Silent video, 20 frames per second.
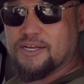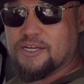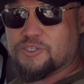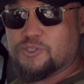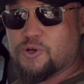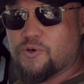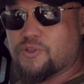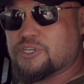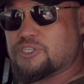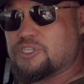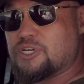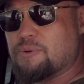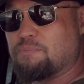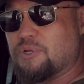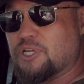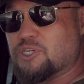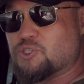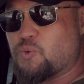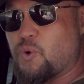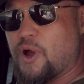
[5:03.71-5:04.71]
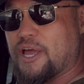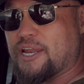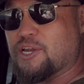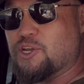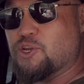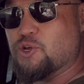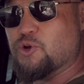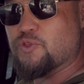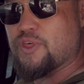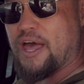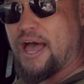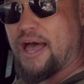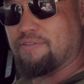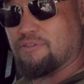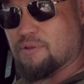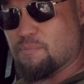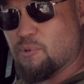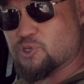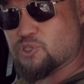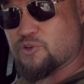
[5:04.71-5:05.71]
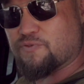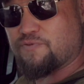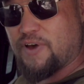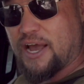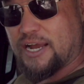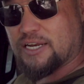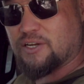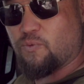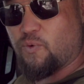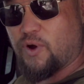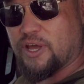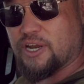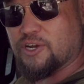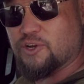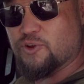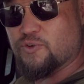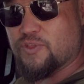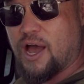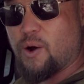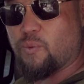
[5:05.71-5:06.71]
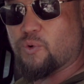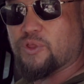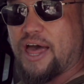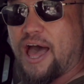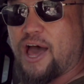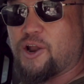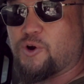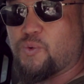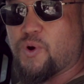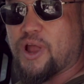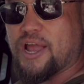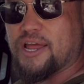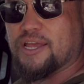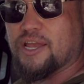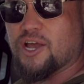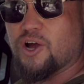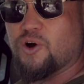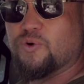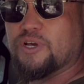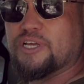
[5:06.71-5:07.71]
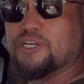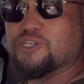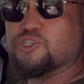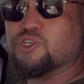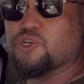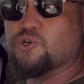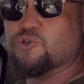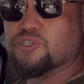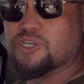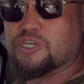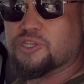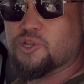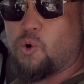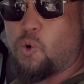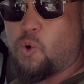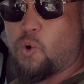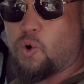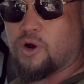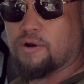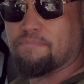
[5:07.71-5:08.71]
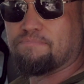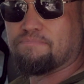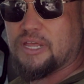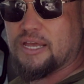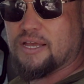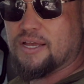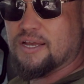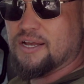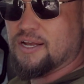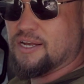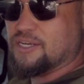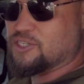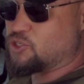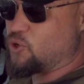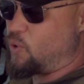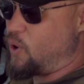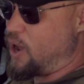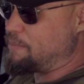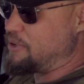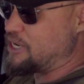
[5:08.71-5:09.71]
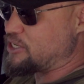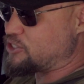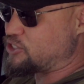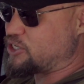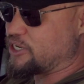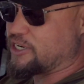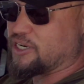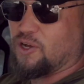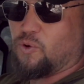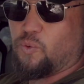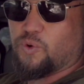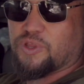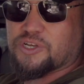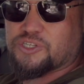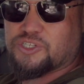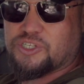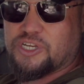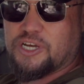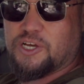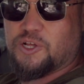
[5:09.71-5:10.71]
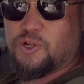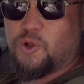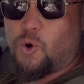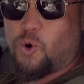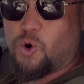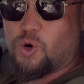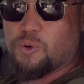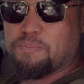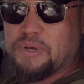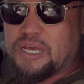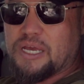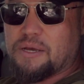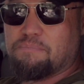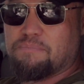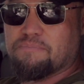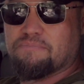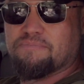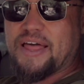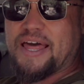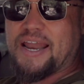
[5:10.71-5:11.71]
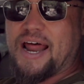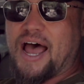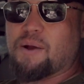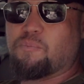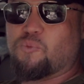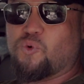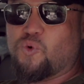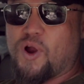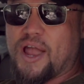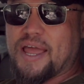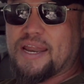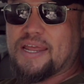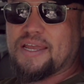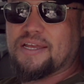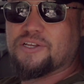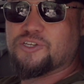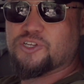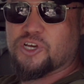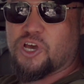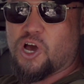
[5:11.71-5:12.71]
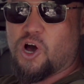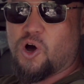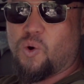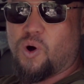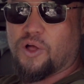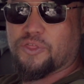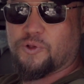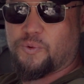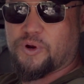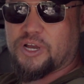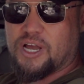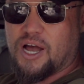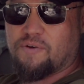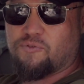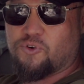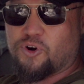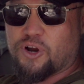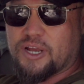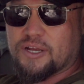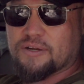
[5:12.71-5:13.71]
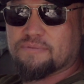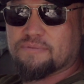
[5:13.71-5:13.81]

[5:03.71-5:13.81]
So the simplest way to do that, the most effective way to do that without a radio, is using the horn. So I'm going to signal with a single horn beep that I'm ready to go on the recovery.